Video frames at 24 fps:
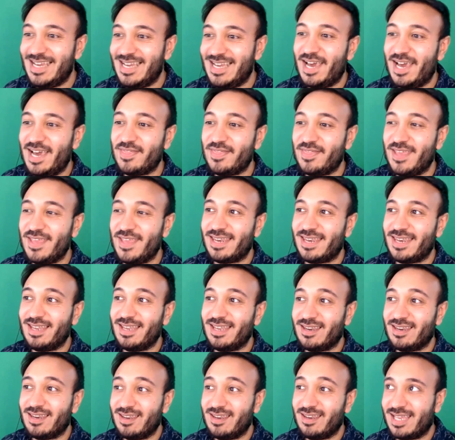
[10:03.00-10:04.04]
And then
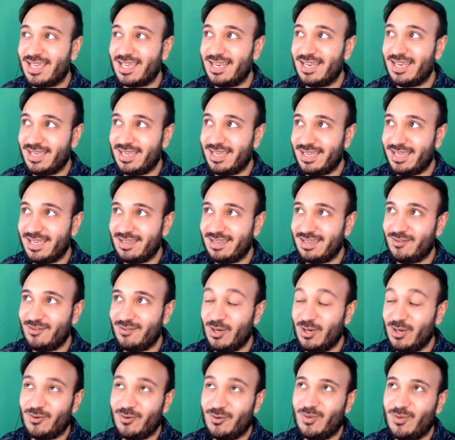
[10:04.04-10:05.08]
luckily,
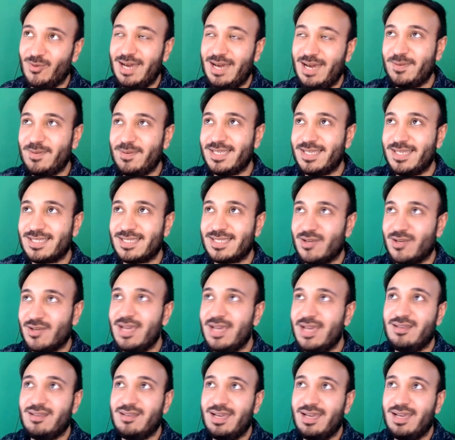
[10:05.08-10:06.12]
well, what happened is, so
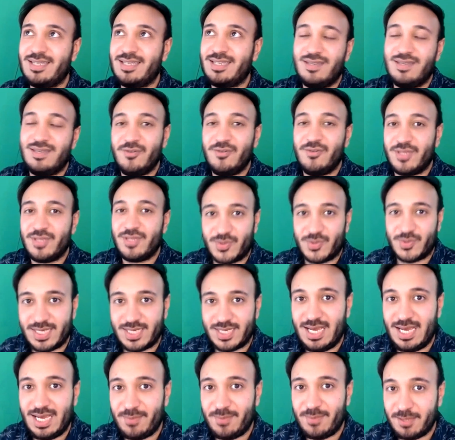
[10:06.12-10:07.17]
I didn't know this was going
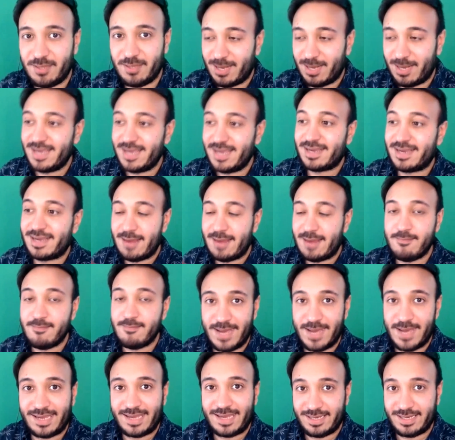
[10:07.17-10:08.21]
to happen. The player came
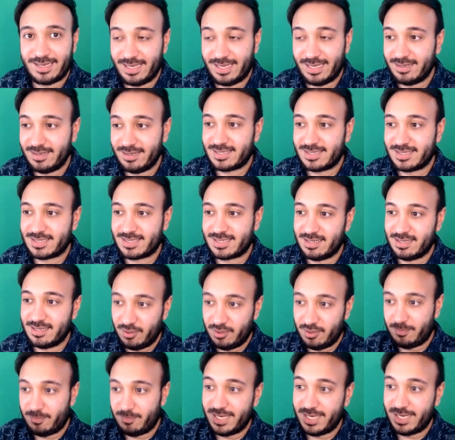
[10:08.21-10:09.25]
back again. It said, oh,
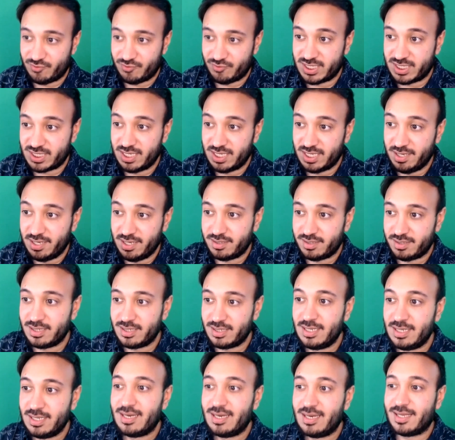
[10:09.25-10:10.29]
the player's returned.
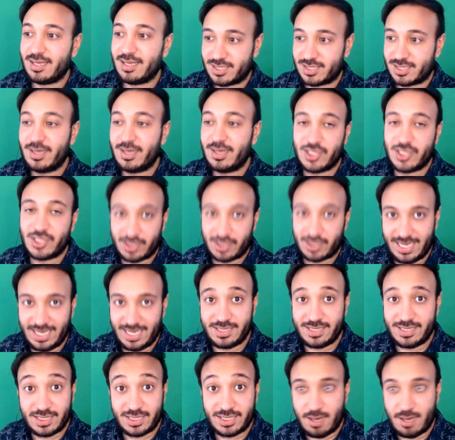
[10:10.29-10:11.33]
And so I took that
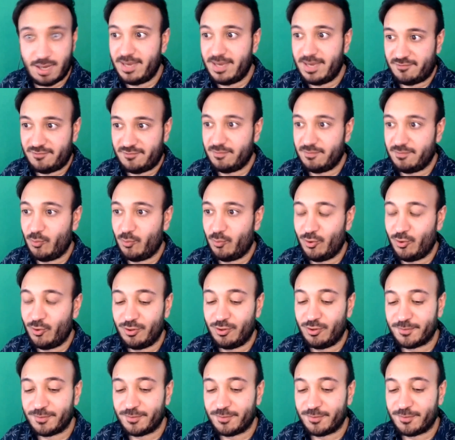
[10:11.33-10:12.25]
as he's come back from the war.